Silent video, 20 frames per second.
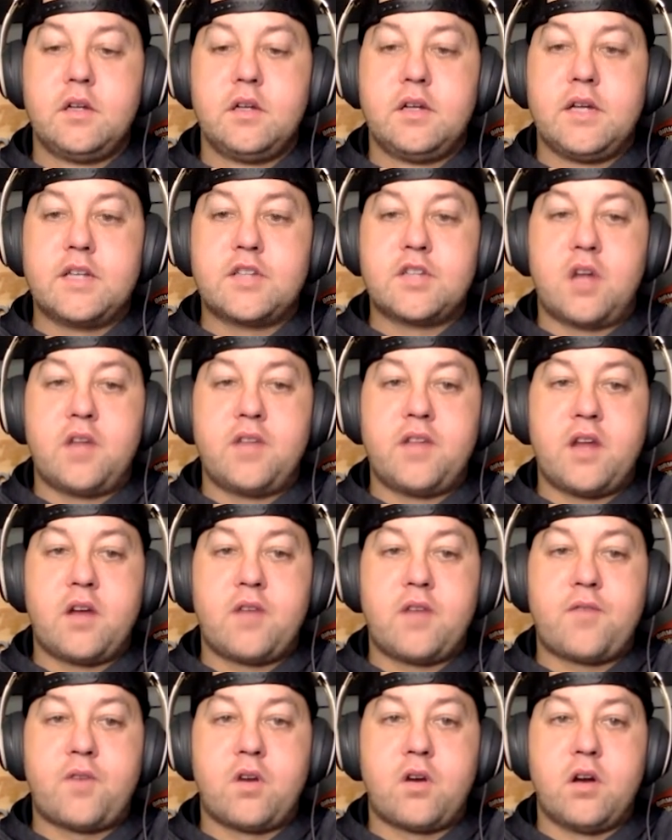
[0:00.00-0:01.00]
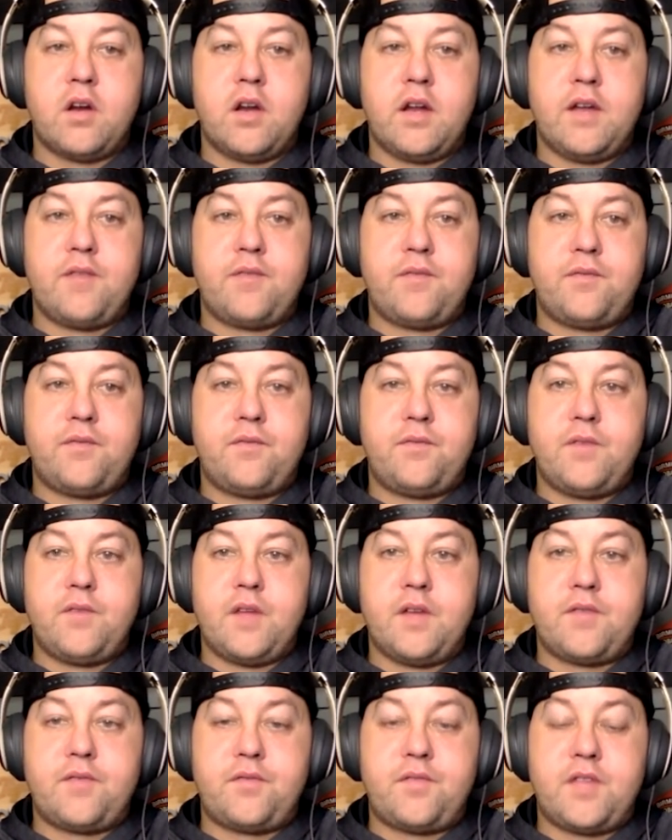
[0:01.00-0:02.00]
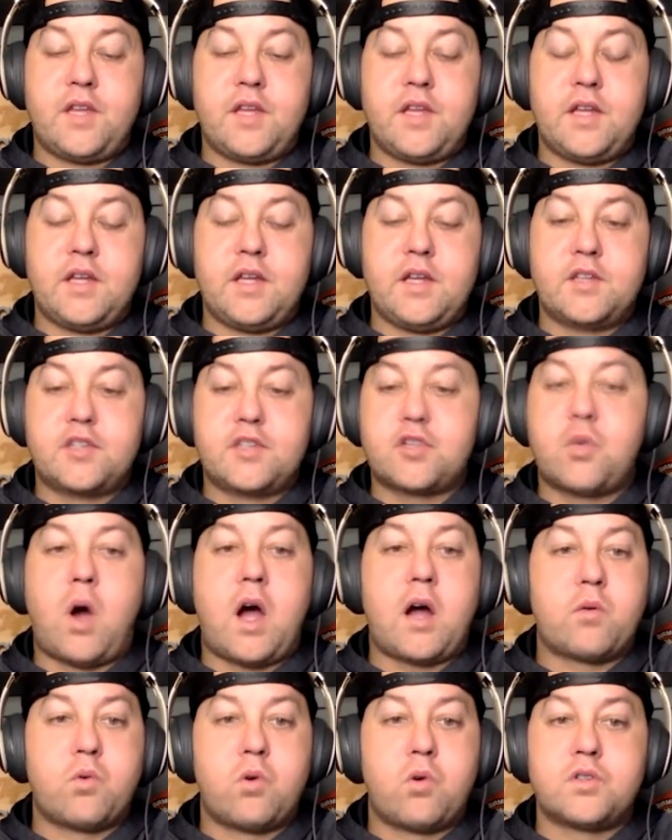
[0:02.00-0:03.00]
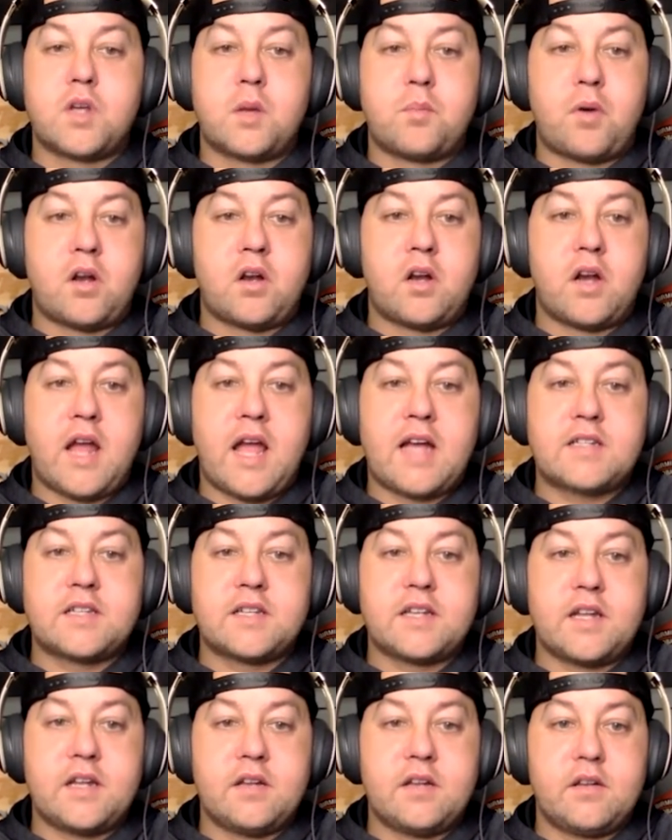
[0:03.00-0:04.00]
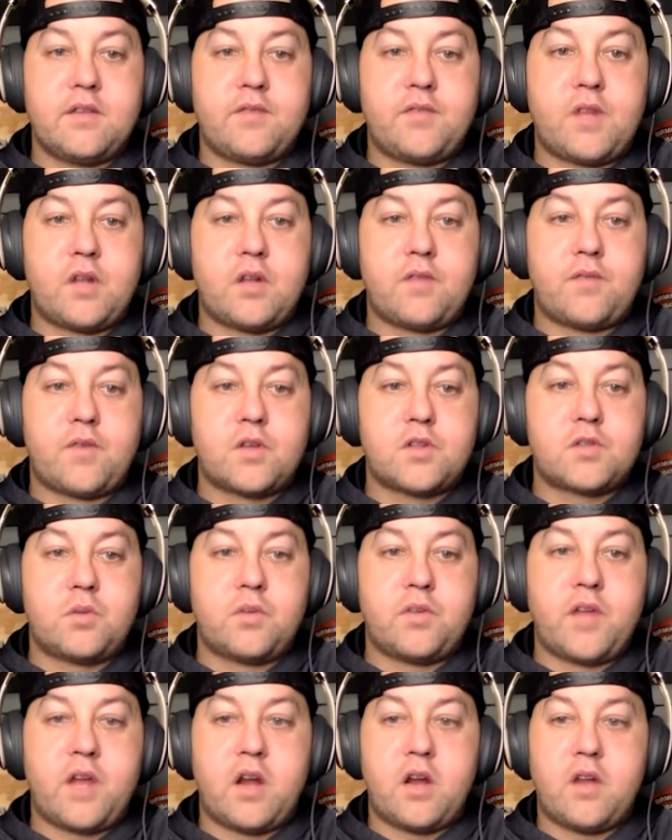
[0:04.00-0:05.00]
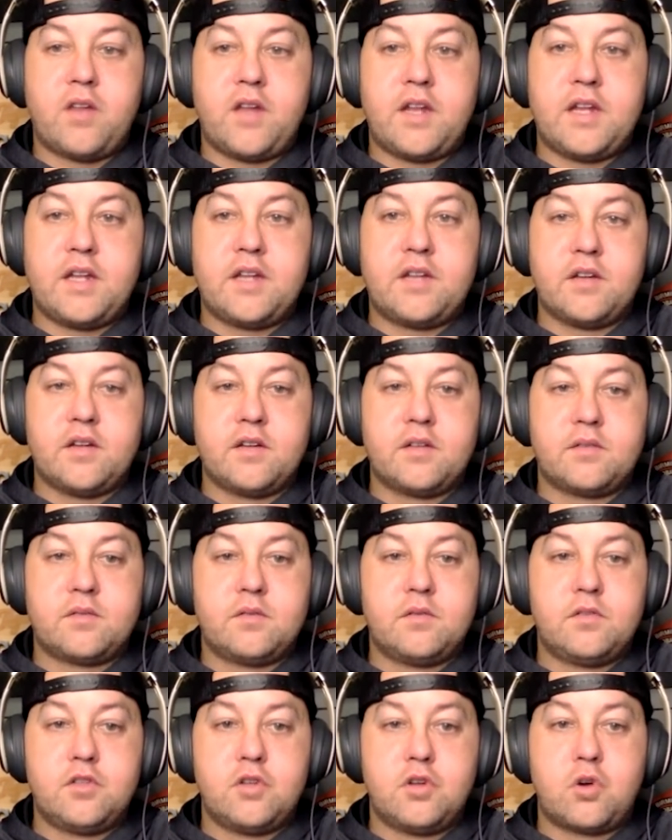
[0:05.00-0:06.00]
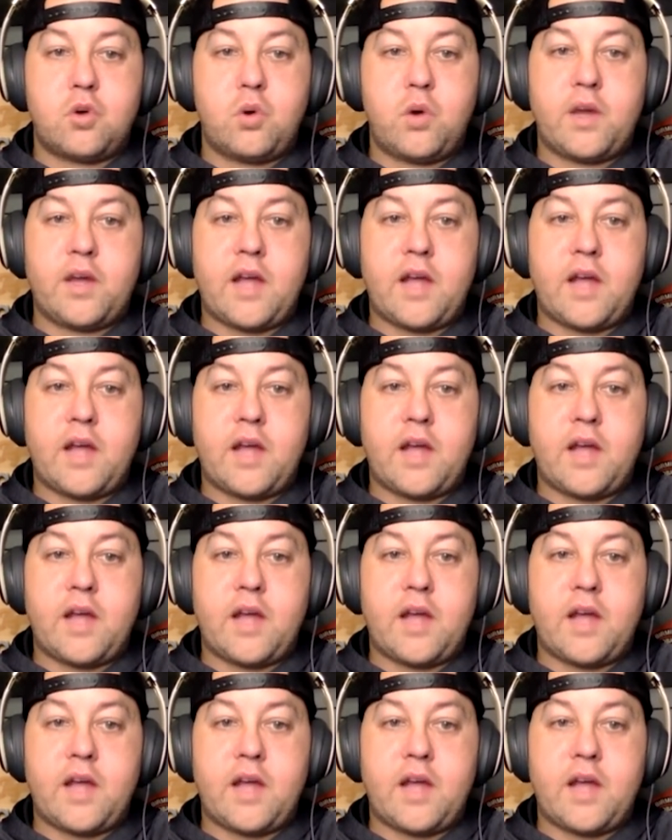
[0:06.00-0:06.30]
is on there for if the squad rolls up on an accident, if they're the first one there and they need to do a quick